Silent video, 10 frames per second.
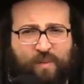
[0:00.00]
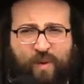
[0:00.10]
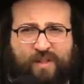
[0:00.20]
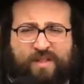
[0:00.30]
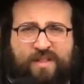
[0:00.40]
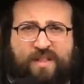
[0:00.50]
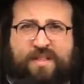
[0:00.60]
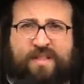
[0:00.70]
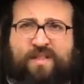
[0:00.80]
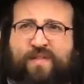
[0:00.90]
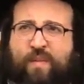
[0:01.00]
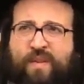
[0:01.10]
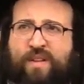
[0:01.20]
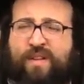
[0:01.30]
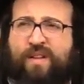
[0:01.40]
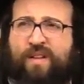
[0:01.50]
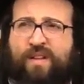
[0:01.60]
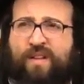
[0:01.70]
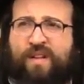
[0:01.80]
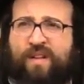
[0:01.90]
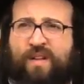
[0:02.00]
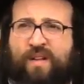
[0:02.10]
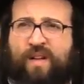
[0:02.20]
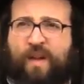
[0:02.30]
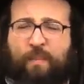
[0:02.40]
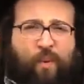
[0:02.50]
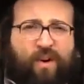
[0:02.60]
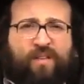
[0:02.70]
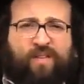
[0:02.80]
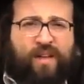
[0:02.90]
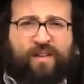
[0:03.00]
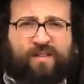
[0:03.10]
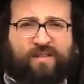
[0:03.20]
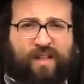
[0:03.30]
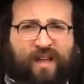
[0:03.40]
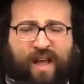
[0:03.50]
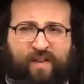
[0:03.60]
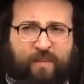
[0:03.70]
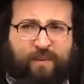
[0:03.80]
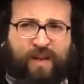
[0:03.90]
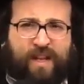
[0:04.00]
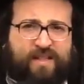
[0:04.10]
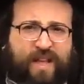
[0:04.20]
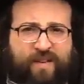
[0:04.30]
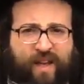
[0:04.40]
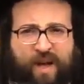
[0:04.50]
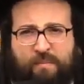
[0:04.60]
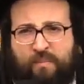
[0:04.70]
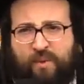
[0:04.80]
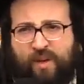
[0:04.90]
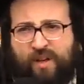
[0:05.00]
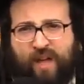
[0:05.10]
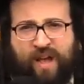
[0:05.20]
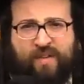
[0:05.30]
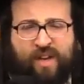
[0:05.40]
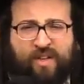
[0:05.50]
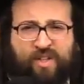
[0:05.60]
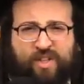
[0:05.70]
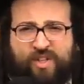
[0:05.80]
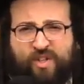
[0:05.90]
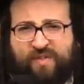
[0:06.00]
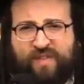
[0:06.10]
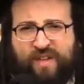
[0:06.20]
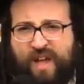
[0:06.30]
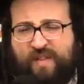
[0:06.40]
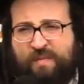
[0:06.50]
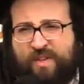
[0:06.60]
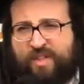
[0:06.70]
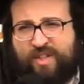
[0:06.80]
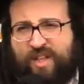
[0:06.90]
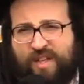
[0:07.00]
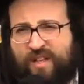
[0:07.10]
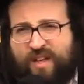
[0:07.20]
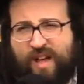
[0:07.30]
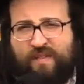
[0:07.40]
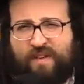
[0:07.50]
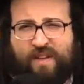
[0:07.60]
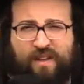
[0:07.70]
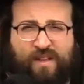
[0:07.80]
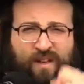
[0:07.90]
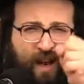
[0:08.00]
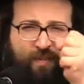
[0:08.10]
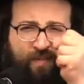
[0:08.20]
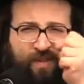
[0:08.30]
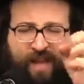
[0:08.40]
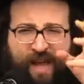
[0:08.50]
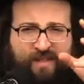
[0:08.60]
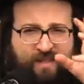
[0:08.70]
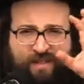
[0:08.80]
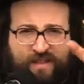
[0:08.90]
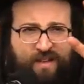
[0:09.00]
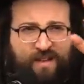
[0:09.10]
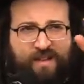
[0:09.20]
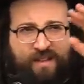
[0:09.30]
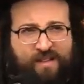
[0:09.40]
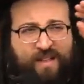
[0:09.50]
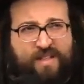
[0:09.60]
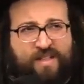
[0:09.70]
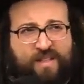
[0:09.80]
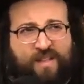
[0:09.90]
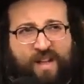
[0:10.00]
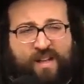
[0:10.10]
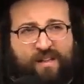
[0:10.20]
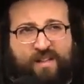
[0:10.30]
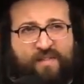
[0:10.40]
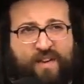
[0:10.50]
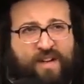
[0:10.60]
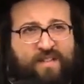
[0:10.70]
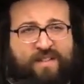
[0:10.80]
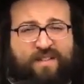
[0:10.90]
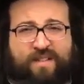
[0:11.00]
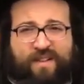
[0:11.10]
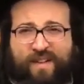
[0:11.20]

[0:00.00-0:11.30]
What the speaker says: This is from the important things. Every place, every Chabura, every Rosh Yeshiva, every Mashgiach, every London has. This is like the first.